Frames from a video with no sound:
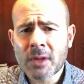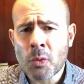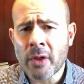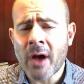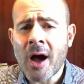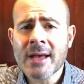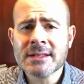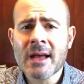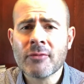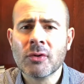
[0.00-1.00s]
Well, at the highest
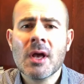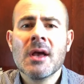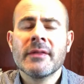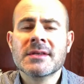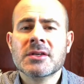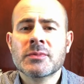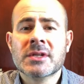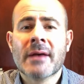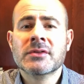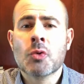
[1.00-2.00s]
level, this comes
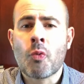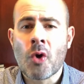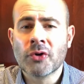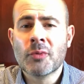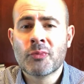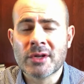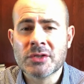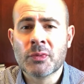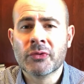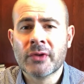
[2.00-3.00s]
down to one
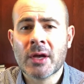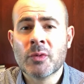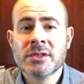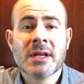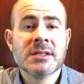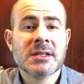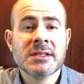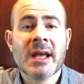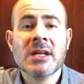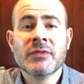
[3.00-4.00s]
principal thing, which sets the
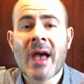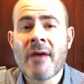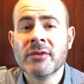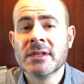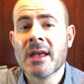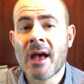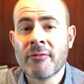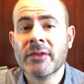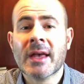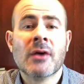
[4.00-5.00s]
stage for
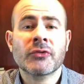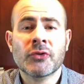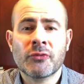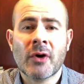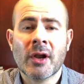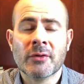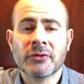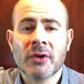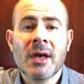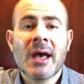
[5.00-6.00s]
everything else that follows,
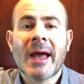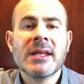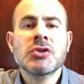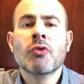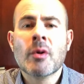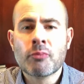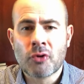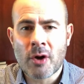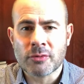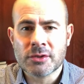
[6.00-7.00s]
and it's your
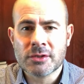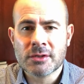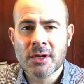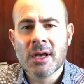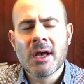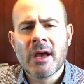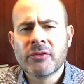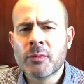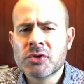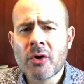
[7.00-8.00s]
approach. If the
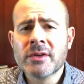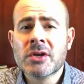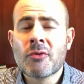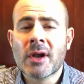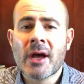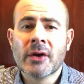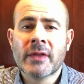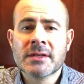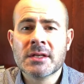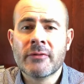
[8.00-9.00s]
majority are relying on their
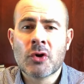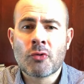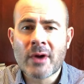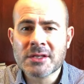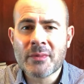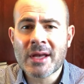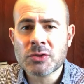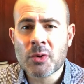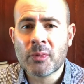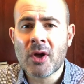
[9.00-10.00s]
CV or resume to
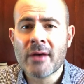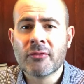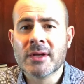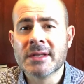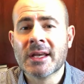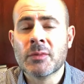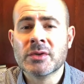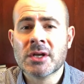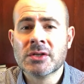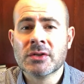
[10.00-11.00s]
apply for executive
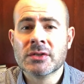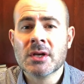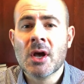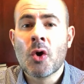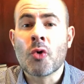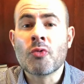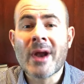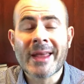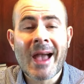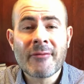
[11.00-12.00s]
positions
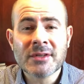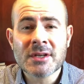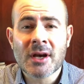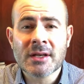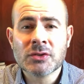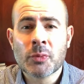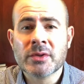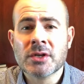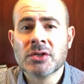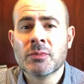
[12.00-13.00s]
already advertised or
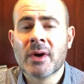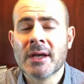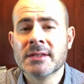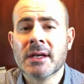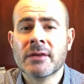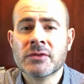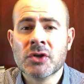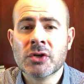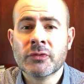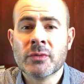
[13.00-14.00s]
positioned by executive
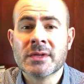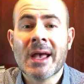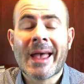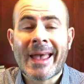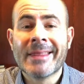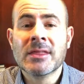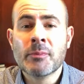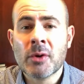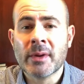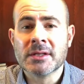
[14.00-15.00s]
search firms in the
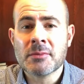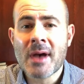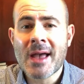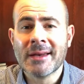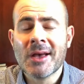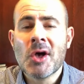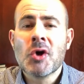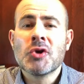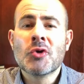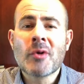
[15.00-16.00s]
public domain,
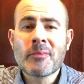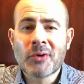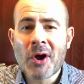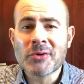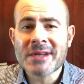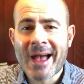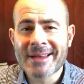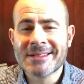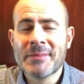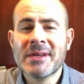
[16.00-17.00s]
your approach
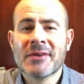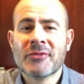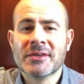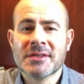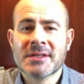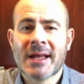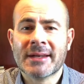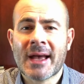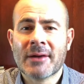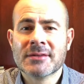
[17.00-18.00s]
has to be different to stand
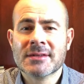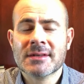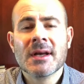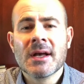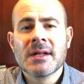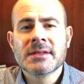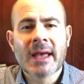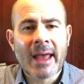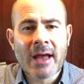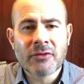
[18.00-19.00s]
out. To
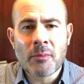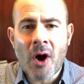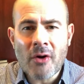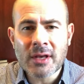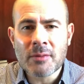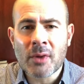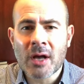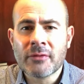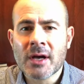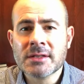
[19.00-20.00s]
get ahead of the market, my
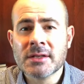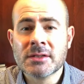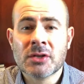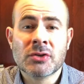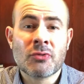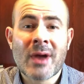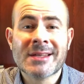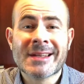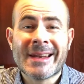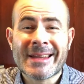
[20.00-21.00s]
advice is to
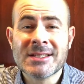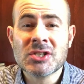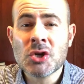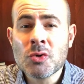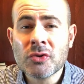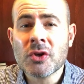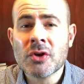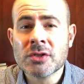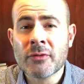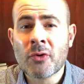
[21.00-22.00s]
direct at least
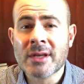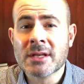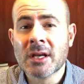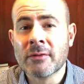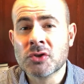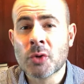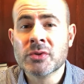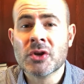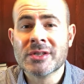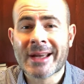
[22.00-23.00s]
2/3 of your executive job
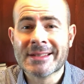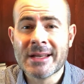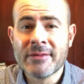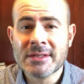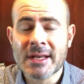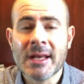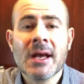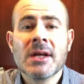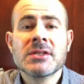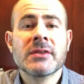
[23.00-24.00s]
search activity
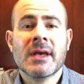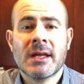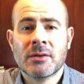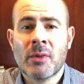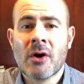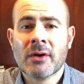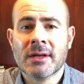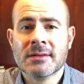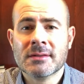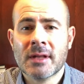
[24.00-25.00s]
to the hidden
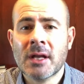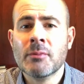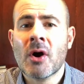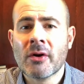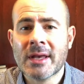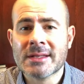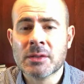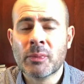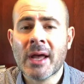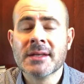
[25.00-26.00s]
market. And the hidden market is the
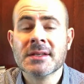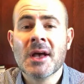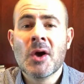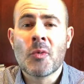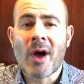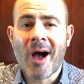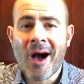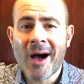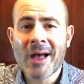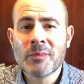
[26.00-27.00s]
place where
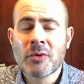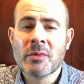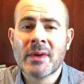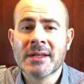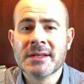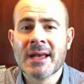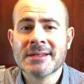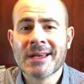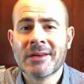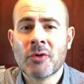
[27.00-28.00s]
high probability
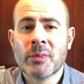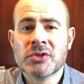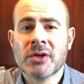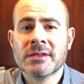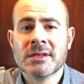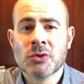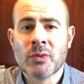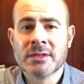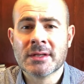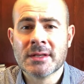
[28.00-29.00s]
executive opportunities
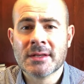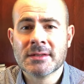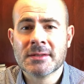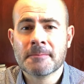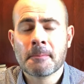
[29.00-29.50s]
always exist.